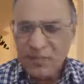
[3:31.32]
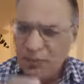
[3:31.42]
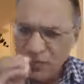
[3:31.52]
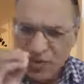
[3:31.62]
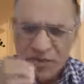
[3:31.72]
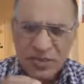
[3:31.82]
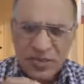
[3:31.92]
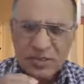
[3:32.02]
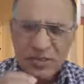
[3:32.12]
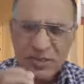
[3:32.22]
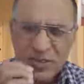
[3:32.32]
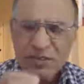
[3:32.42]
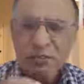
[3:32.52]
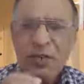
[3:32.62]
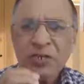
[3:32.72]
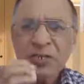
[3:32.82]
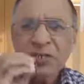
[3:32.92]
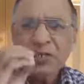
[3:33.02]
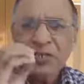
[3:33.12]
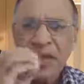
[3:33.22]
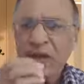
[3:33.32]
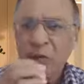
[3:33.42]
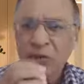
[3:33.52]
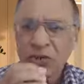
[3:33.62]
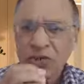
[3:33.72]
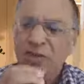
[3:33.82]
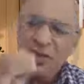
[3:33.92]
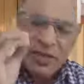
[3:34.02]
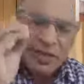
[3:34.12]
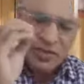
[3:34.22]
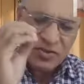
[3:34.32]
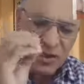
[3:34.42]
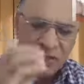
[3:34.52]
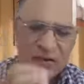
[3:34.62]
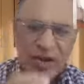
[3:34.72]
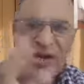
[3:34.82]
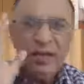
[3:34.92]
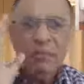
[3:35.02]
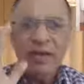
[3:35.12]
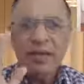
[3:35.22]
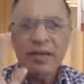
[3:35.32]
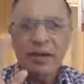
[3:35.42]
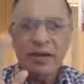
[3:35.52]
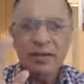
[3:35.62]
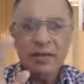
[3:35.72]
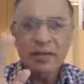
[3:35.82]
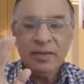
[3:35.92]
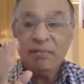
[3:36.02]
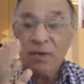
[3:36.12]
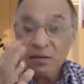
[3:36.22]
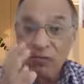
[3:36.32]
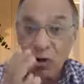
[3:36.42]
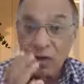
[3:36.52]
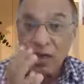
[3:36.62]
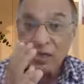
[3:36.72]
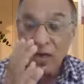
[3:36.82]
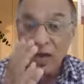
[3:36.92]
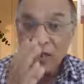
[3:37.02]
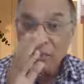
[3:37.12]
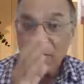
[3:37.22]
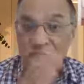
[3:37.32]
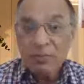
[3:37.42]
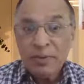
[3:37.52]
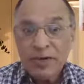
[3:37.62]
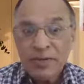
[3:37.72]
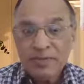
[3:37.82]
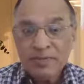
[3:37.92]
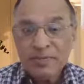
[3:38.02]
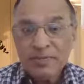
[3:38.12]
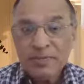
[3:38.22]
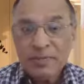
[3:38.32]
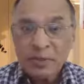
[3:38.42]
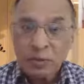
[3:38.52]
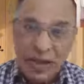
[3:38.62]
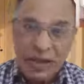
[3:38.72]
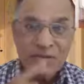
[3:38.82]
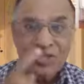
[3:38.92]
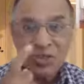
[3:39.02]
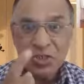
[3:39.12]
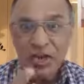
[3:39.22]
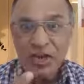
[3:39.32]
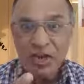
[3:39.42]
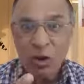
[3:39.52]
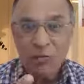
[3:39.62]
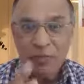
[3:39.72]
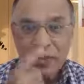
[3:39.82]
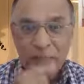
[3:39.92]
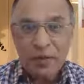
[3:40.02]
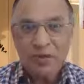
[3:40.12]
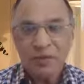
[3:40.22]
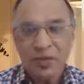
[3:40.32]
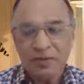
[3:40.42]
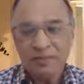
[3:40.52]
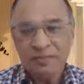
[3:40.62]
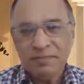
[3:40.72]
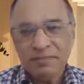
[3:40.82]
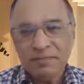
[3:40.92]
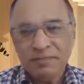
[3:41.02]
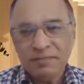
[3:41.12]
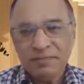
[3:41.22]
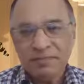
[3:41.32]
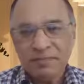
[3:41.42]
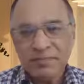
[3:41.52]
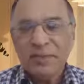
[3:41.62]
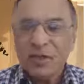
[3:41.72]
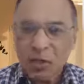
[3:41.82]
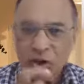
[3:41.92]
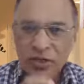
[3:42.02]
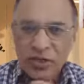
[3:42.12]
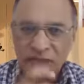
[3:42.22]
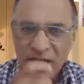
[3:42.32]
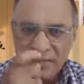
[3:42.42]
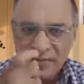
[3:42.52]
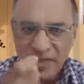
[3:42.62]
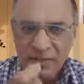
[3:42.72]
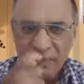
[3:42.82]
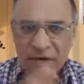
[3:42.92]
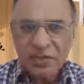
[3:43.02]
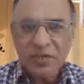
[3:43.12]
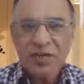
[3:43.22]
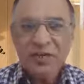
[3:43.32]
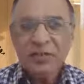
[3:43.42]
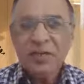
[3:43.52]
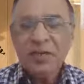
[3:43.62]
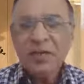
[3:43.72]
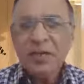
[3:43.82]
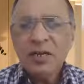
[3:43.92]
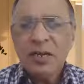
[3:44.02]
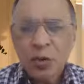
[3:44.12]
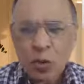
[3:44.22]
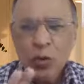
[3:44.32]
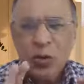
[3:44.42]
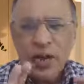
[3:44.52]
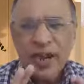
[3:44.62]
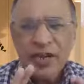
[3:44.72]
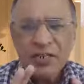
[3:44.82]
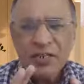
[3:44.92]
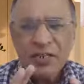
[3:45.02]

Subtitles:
The first suspicious diagnosis is definitely malaria. But what are the other possibilities? So I must check it out with the patient. The doctor is asking the patient, "Do you get